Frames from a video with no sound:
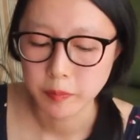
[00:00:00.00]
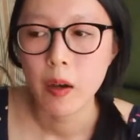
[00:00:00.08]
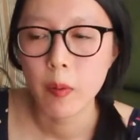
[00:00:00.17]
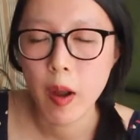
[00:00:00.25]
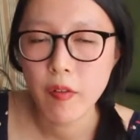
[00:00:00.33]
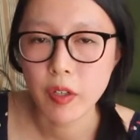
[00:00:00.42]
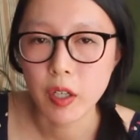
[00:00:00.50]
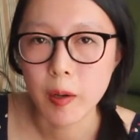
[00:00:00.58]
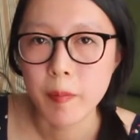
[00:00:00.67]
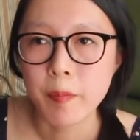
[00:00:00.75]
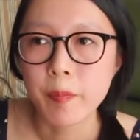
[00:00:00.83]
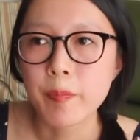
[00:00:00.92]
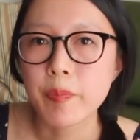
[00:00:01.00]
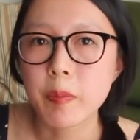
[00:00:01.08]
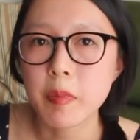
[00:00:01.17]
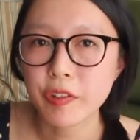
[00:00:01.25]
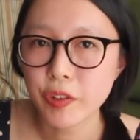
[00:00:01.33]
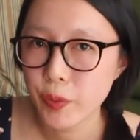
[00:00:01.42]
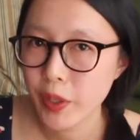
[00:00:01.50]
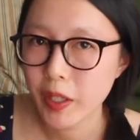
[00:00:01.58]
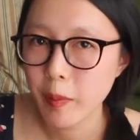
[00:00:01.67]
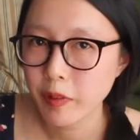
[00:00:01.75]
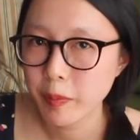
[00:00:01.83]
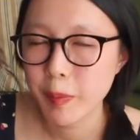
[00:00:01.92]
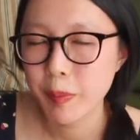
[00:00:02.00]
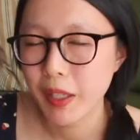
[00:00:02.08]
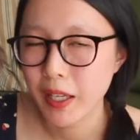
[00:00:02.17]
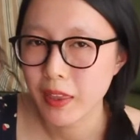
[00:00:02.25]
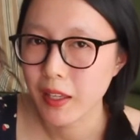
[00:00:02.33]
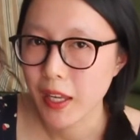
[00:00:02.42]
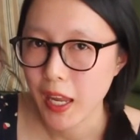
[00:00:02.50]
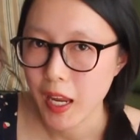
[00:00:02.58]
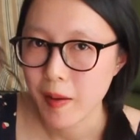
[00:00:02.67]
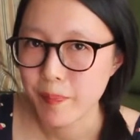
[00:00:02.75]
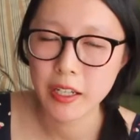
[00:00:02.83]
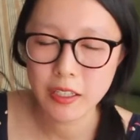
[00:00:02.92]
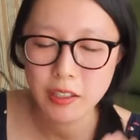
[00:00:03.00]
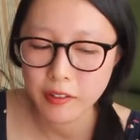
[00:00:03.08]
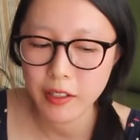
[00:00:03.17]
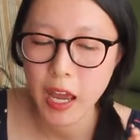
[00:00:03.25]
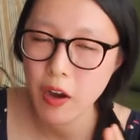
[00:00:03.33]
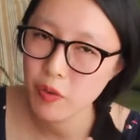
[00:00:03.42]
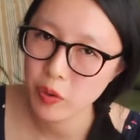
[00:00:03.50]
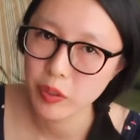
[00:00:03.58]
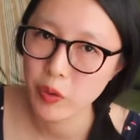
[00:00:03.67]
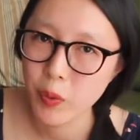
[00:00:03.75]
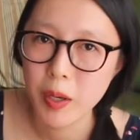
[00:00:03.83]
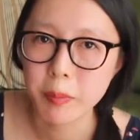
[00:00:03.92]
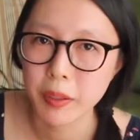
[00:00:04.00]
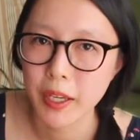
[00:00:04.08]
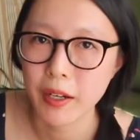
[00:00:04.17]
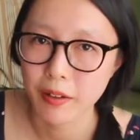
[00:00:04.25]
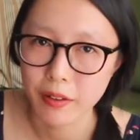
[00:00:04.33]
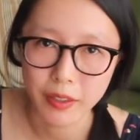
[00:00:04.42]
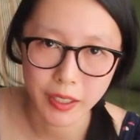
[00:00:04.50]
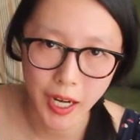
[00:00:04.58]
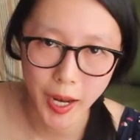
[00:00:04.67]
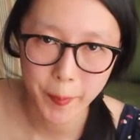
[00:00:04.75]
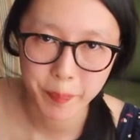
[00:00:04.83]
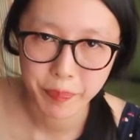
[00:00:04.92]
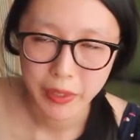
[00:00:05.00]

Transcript: However, Mr. Wickham's been playing the game. He doesn't have only one player in the game.